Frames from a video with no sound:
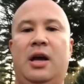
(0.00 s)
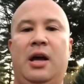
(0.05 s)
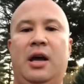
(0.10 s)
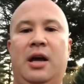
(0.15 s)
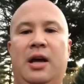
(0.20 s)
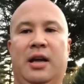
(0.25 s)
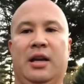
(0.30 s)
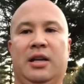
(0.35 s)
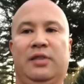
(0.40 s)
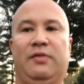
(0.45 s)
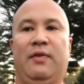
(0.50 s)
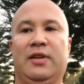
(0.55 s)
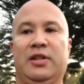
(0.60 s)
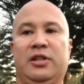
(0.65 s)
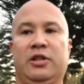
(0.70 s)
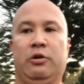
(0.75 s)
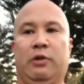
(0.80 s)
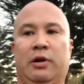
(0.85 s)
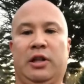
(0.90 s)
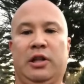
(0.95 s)
It is facing
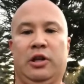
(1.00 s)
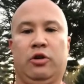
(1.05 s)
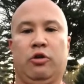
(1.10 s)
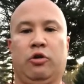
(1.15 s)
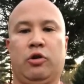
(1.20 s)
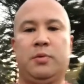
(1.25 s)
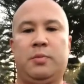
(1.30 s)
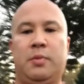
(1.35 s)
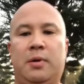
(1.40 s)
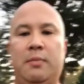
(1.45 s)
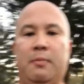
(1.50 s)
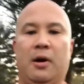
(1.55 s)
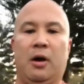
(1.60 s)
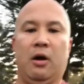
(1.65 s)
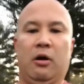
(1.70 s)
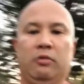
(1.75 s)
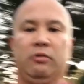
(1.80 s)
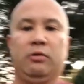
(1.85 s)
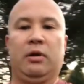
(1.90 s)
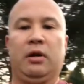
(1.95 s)
directly towards me, about
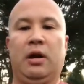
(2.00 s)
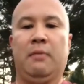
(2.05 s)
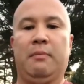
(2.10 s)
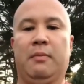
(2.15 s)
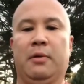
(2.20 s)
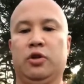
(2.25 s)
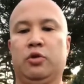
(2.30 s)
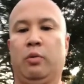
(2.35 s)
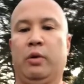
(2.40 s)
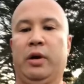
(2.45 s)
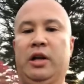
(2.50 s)
20